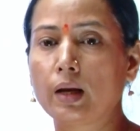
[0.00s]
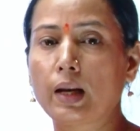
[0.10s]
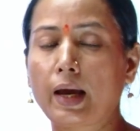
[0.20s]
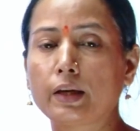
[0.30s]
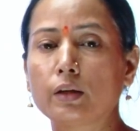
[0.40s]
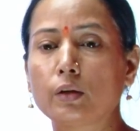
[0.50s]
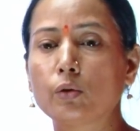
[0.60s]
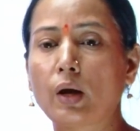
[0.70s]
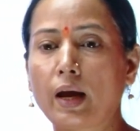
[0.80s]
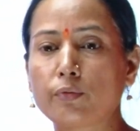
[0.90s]
like
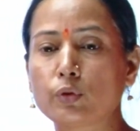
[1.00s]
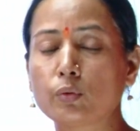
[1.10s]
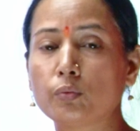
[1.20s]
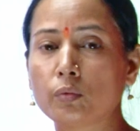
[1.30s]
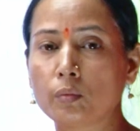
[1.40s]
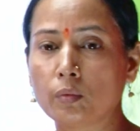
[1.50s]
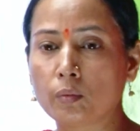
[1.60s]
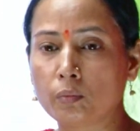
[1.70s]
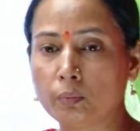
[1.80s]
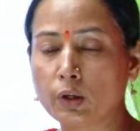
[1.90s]
you have to
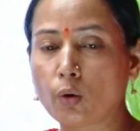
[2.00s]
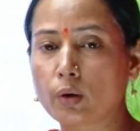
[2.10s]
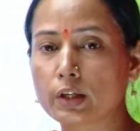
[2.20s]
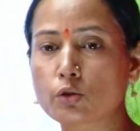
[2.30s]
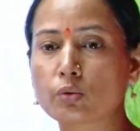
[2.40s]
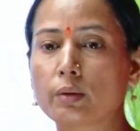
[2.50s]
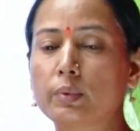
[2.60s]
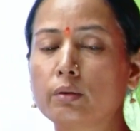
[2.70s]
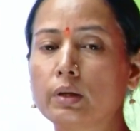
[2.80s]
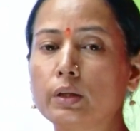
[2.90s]
be honest to
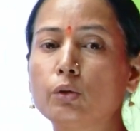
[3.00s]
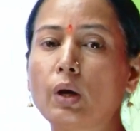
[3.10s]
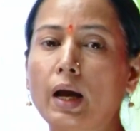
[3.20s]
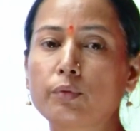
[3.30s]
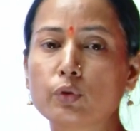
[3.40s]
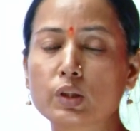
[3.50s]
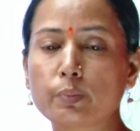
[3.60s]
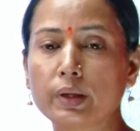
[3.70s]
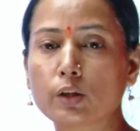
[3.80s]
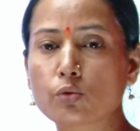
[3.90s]
everyone, you have to
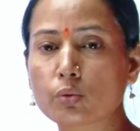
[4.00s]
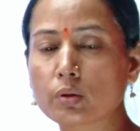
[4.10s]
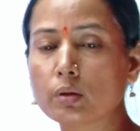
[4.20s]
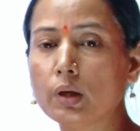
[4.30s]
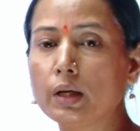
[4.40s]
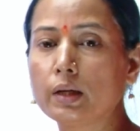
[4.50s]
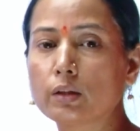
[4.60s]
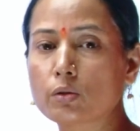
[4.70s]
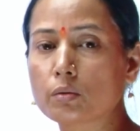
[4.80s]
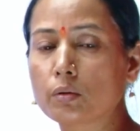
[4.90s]
speak truth
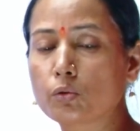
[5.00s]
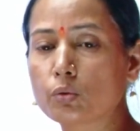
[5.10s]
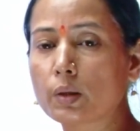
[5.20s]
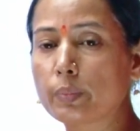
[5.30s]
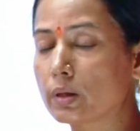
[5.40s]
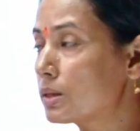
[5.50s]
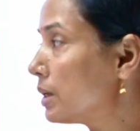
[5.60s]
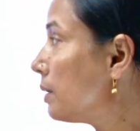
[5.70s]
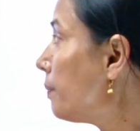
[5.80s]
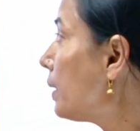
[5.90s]
to the
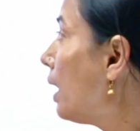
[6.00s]
person.